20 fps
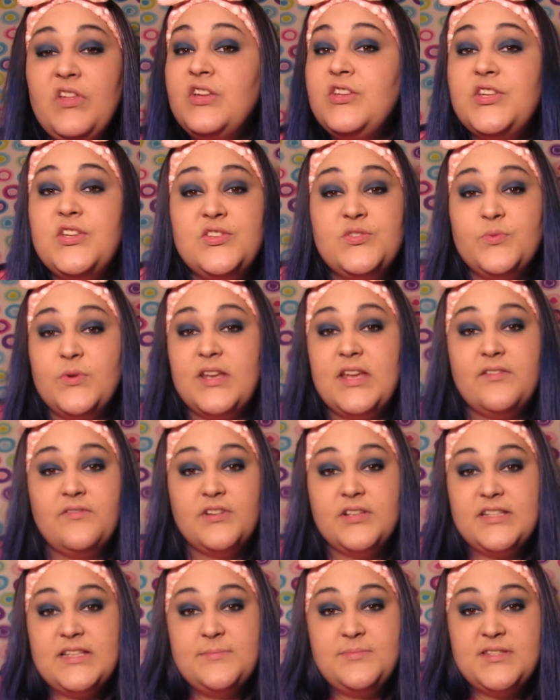Use
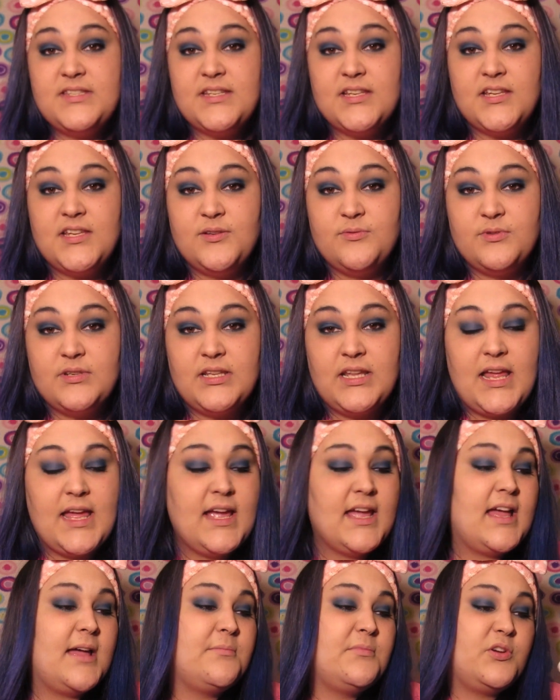whatever lipstick you would
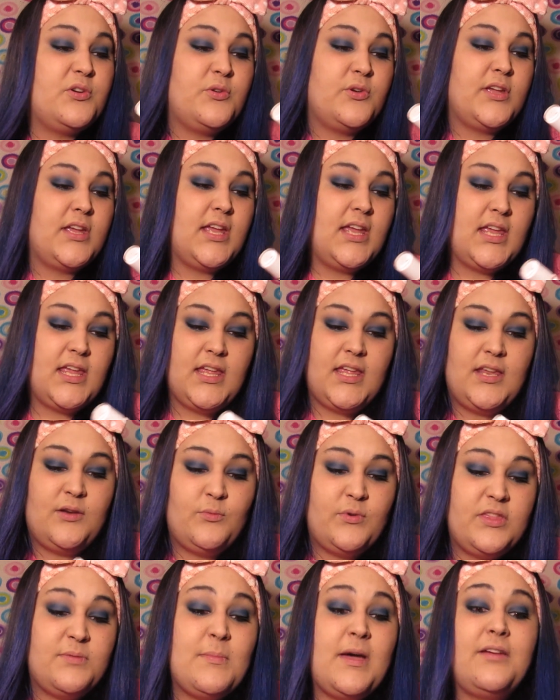like. I'm going in
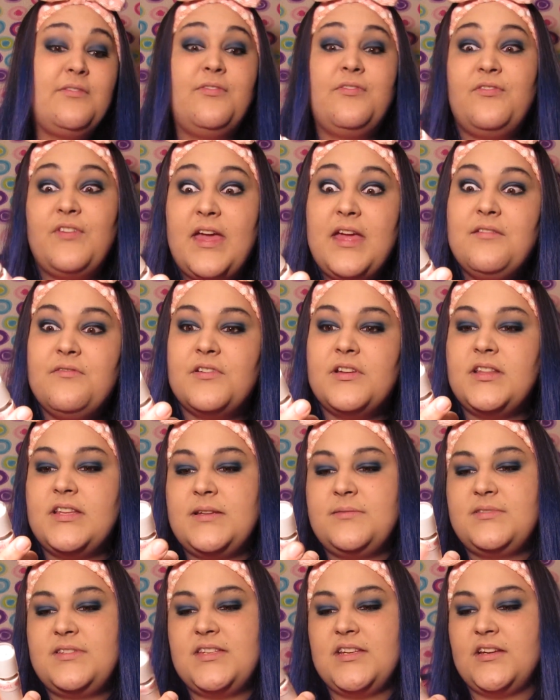with my favorite
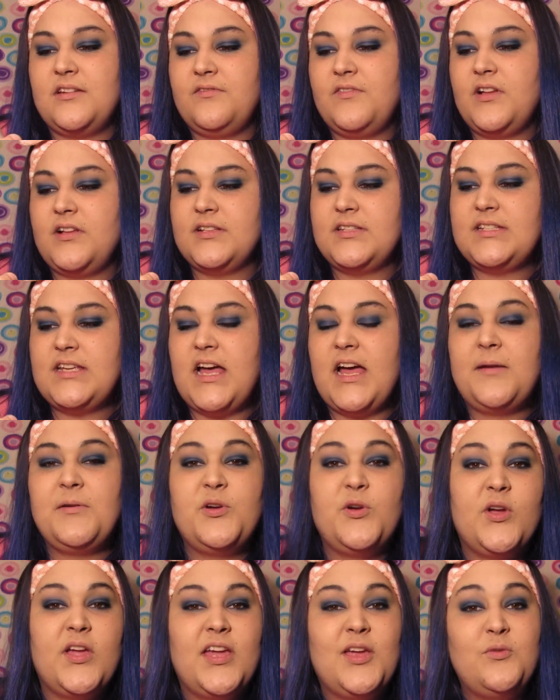lipstick of all time,
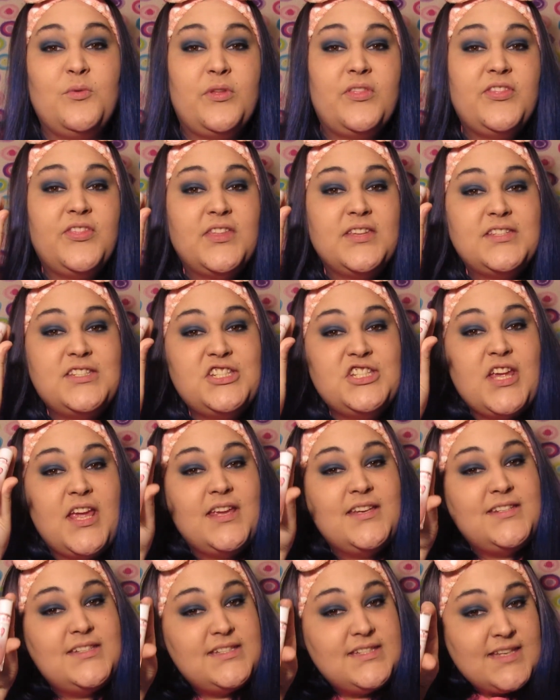going in with the
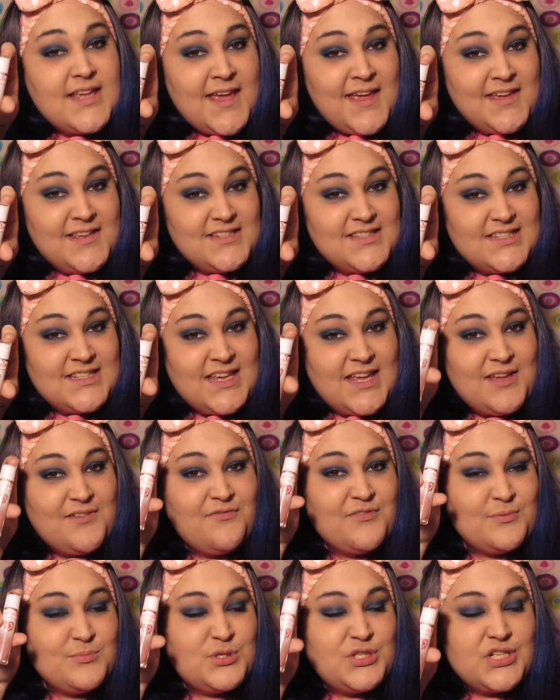shade Dainty
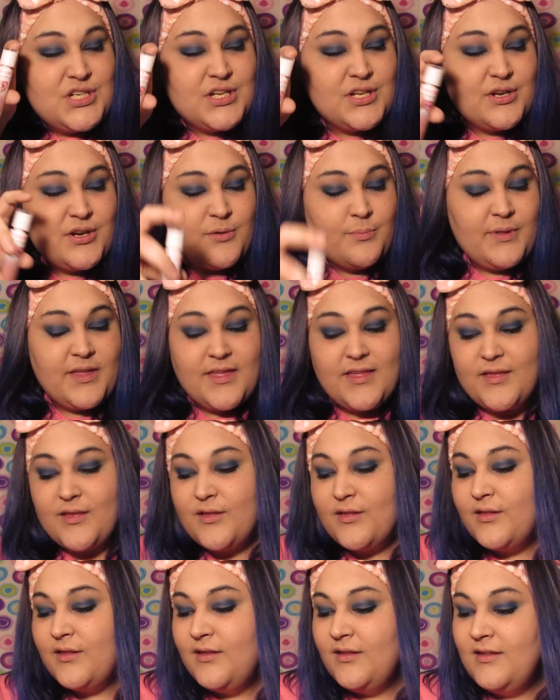from Sugar
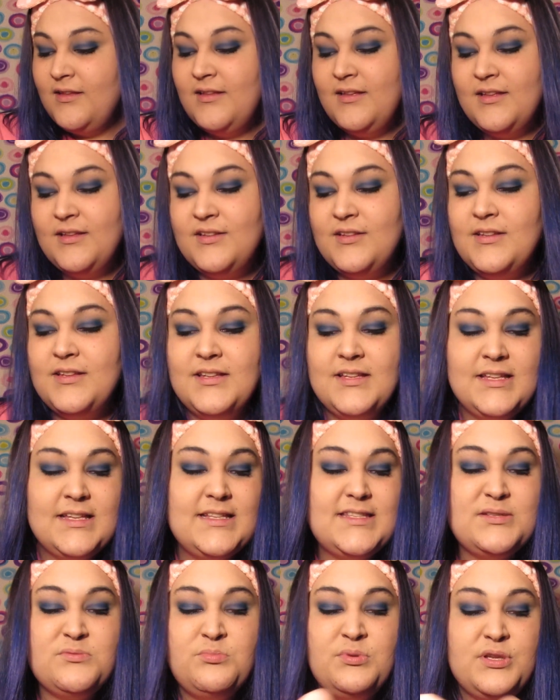Pal.
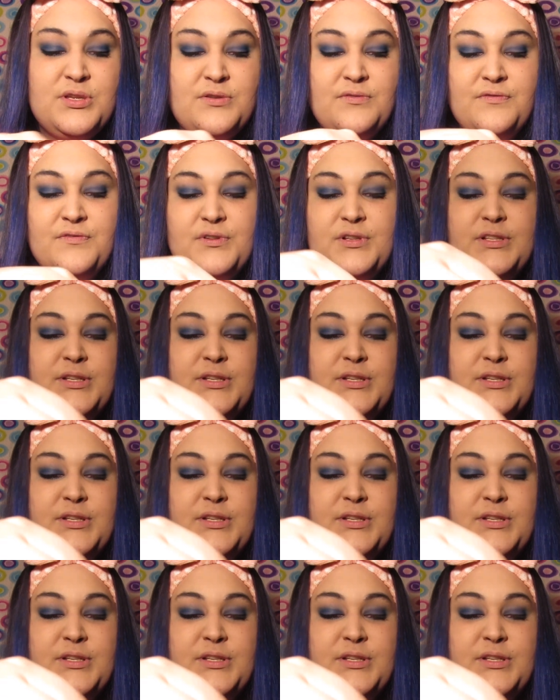It's a beautiful